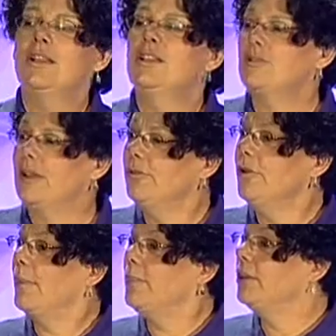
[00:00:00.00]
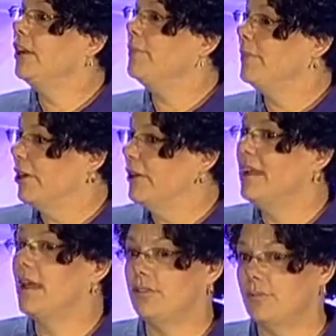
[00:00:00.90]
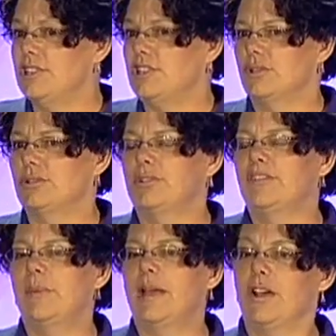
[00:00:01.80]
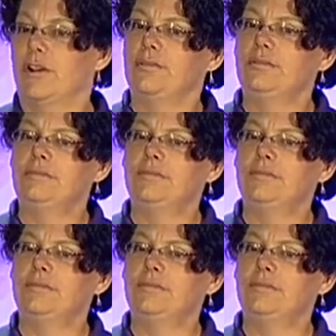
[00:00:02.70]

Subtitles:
So I grew up and got married and had 3 children of my own.